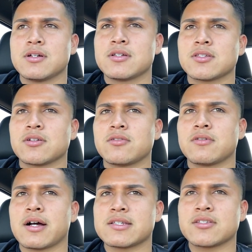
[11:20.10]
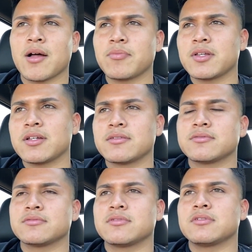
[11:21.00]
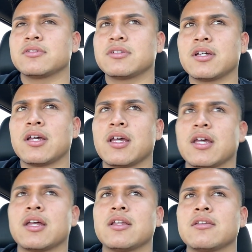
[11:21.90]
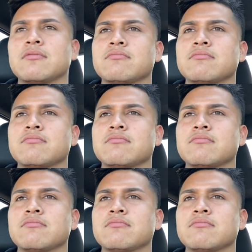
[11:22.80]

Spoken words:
So I stopped it, and